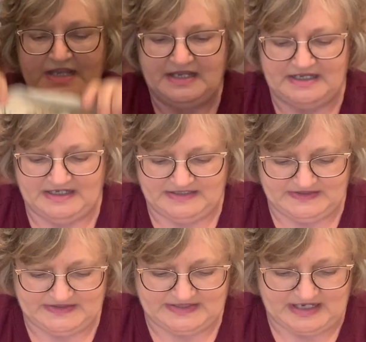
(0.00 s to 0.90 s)

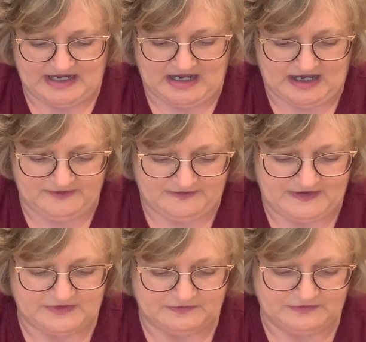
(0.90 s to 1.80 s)
is I
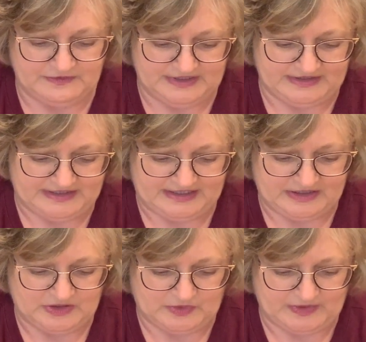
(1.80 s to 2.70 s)
found a really
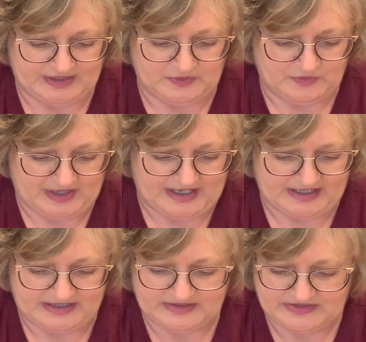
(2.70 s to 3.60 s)
quick
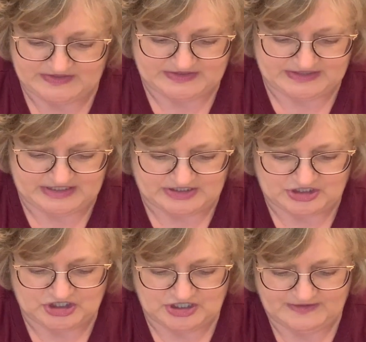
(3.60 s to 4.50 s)
way to
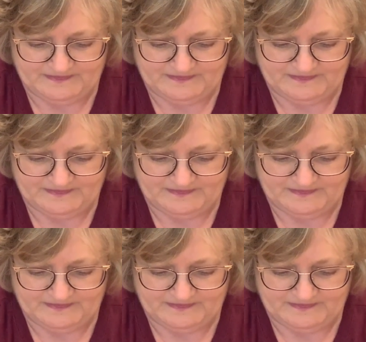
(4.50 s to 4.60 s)
stitch.